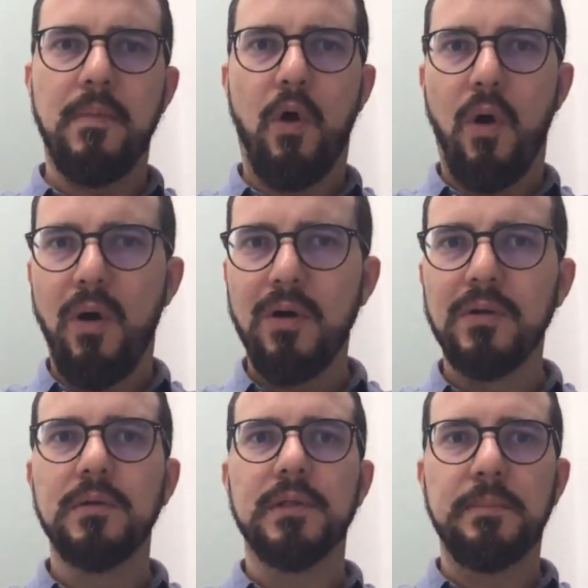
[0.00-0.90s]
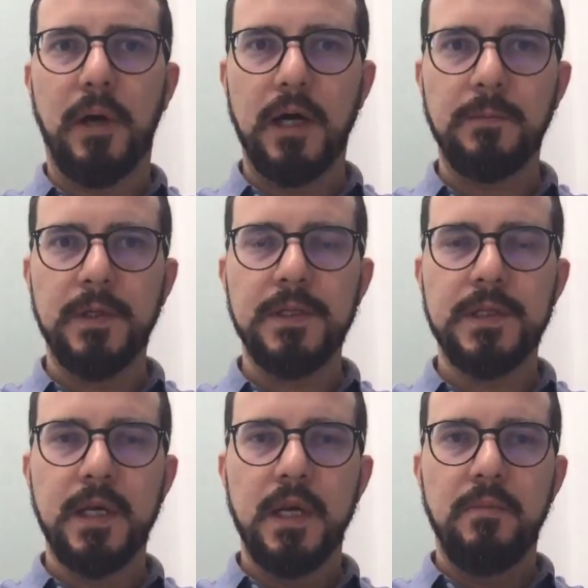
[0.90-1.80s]
all
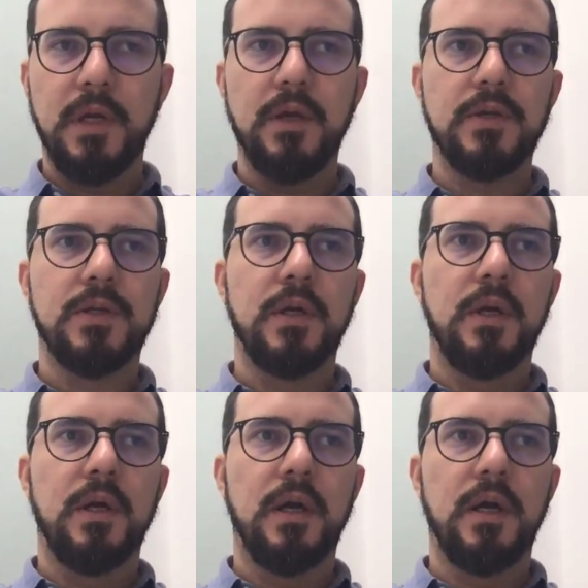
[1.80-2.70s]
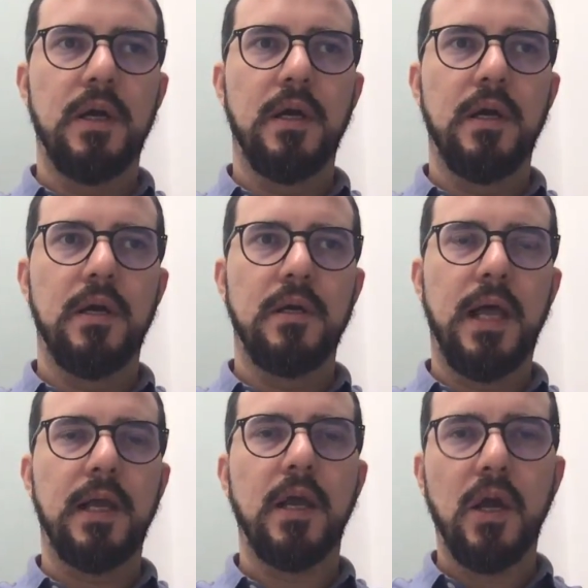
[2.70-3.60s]
departments, because
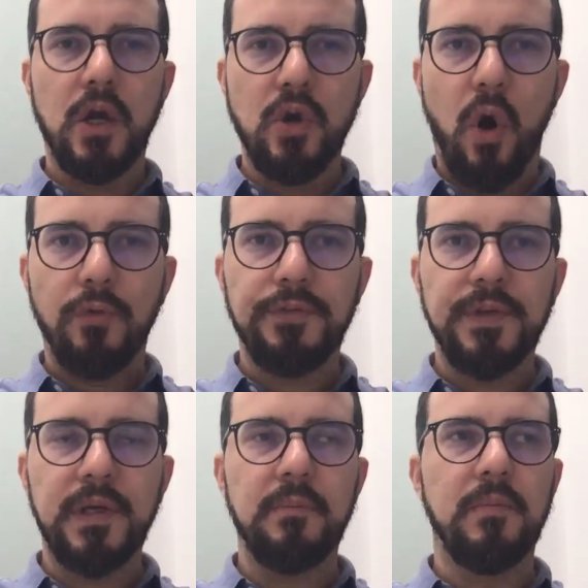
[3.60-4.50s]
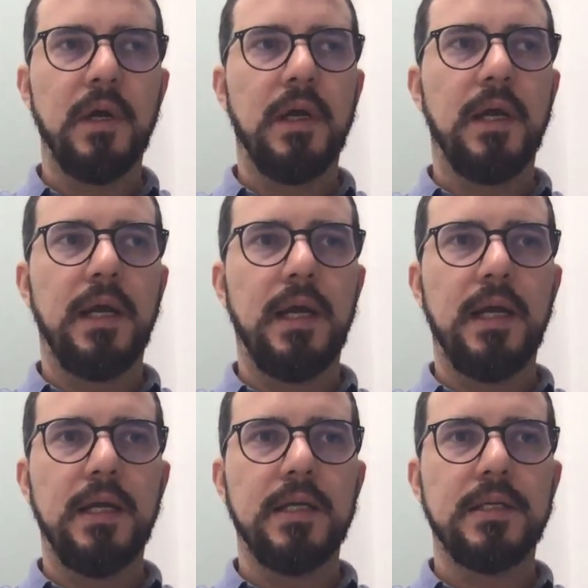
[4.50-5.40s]
like growth team
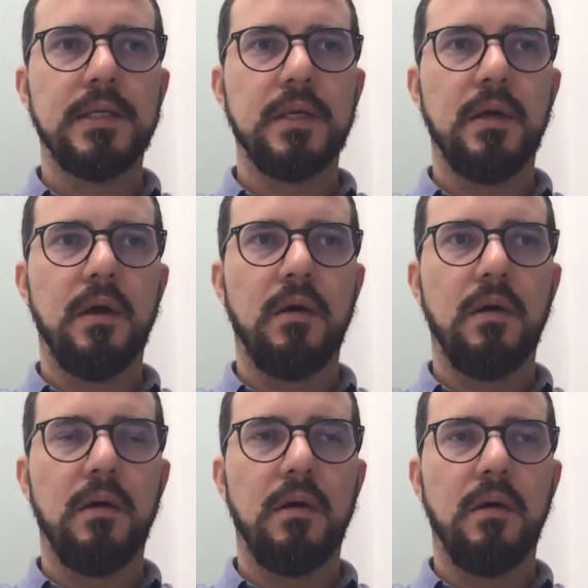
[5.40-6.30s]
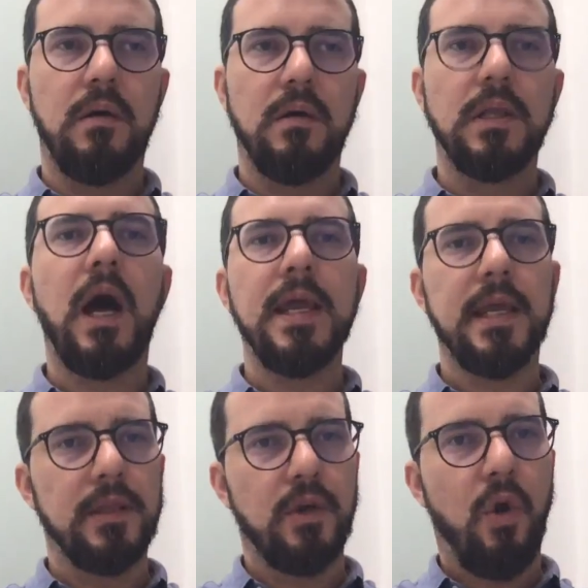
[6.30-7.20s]
is lying
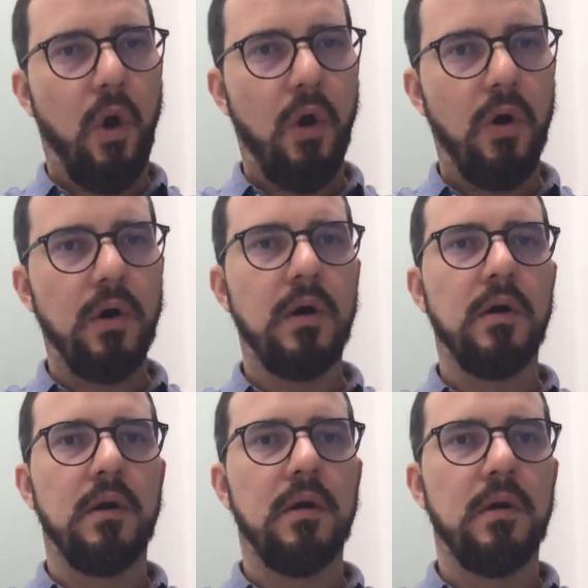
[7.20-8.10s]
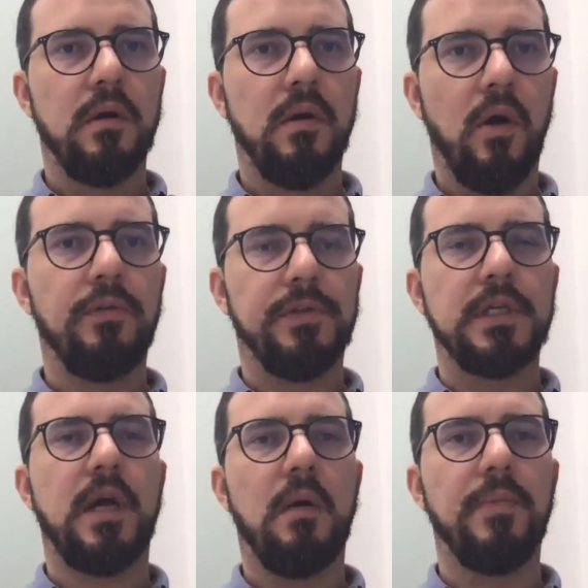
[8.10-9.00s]
in the core of
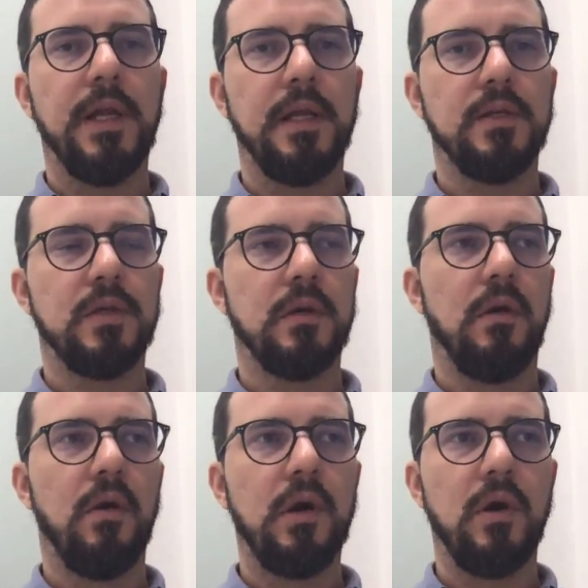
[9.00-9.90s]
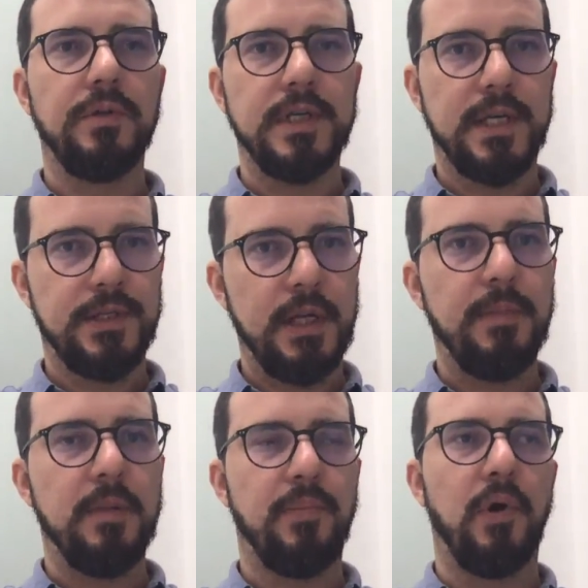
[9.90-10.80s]
this company. So our growth is
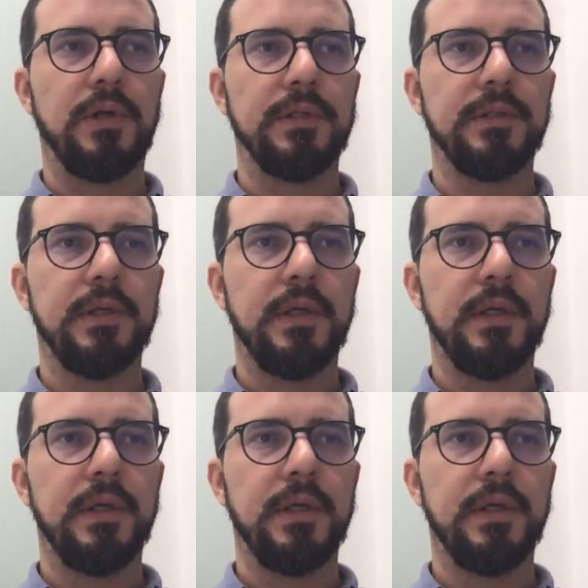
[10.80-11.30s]
extremely important,